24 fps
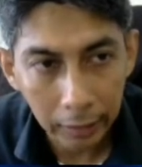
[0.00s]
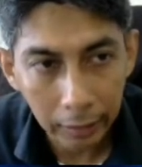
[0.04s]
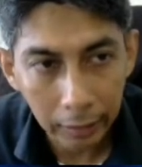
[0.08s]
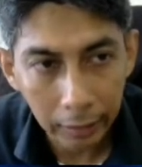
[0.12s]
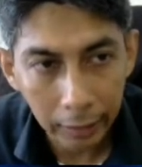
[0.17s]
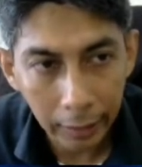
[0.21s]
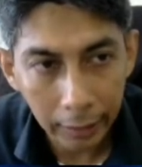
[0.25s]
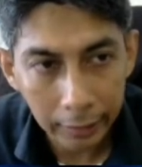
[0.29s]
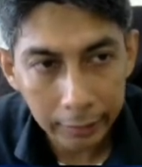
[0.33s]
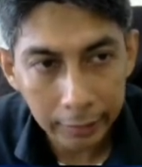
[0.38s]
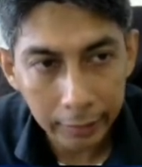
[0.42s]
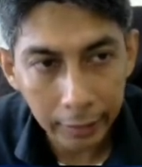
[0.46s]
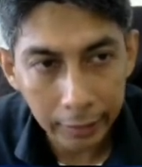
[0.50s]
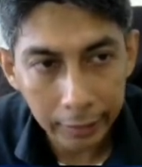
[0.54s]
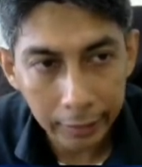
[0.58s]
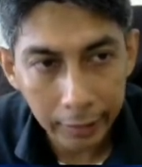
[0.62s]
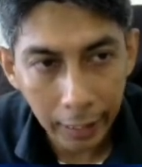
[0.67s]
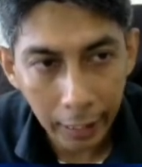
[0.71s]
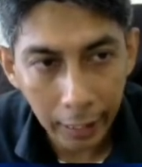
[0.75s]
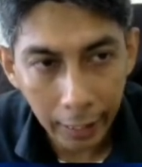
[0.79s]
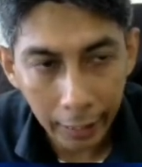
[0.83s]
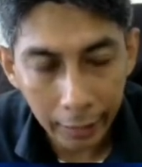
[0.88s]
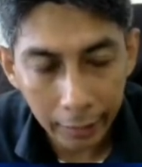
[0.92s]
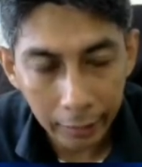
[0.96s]
less than
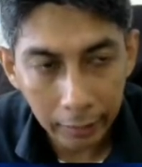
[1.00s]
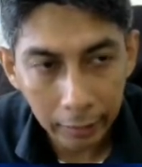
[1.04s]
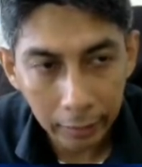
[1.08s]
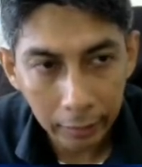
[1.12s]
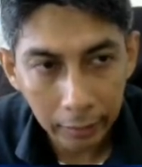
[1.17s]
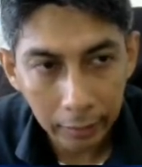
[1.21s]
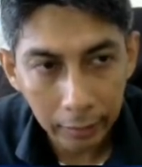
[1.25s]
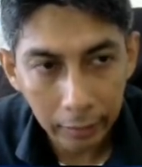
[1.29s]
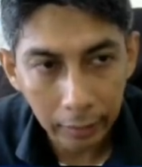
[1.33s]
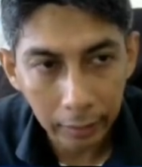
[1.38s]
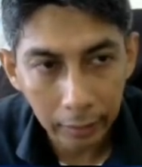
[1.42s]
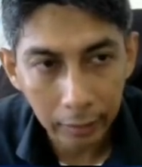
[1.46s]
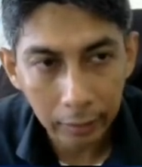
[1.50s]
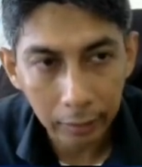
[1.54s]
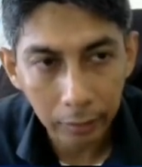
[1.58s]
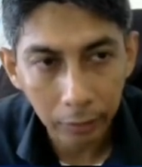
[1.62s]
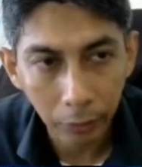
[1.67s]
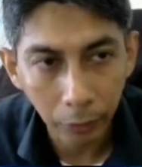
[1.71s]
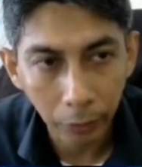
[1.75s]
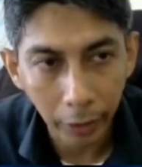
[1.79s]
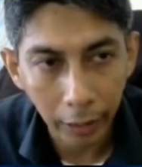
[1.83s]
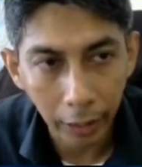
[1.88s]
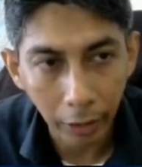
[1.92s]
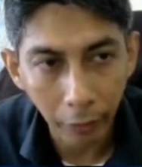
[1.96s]
10,
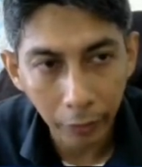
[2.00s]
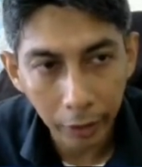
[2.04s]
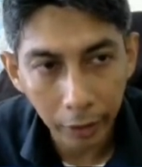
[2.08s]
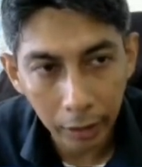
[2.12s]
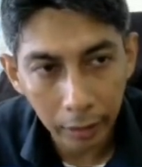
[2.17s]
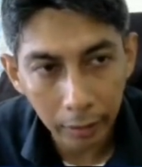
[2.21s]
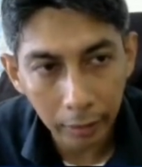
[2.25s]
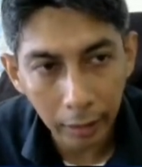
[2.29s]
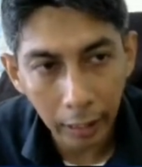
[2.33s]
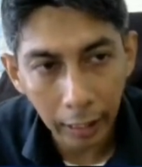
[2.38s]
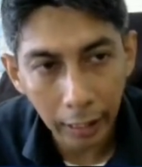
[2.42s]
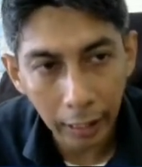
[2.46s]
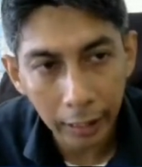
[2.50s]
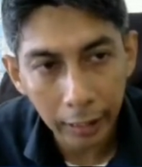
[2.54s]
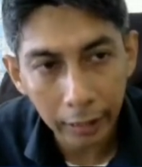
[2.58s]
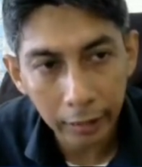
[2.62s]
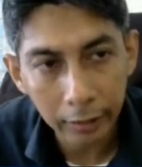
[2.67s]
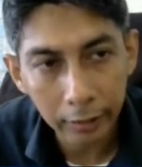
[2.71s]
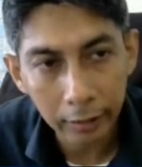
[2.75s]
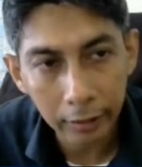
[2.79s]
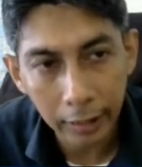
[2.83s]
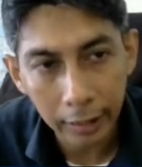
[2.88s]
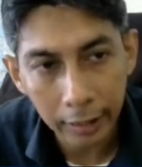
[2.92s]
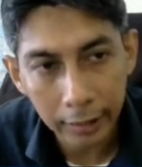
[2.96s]
whenever
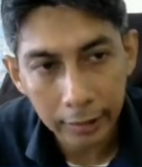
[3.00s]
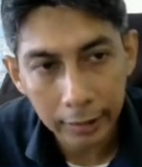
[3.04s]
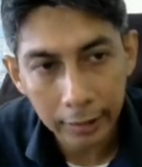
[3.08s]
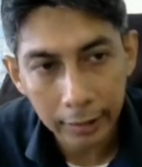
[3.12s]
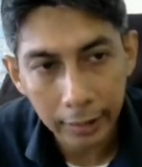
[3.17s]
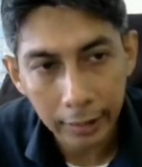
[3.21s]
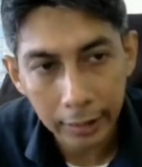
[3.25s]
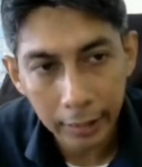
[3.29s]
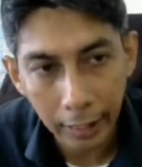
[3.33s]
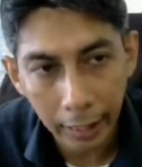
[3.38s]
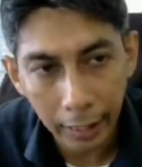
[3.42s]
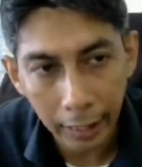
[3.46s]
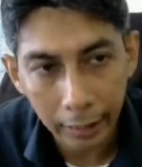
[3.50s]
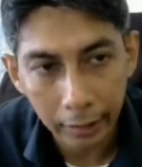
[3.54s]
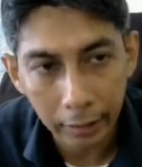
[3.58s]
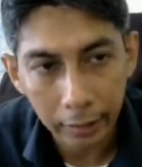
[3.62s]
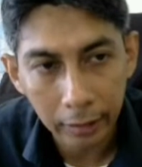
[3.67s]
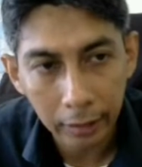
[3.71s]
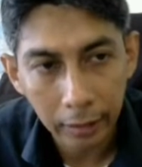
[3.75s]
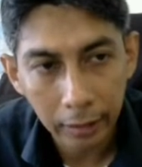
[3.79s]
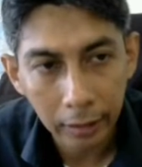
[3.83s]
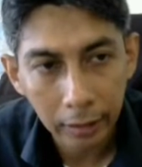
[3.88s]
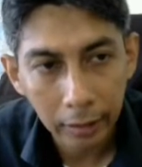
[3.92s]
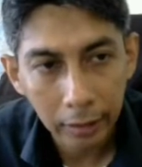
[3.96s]
I less than 10,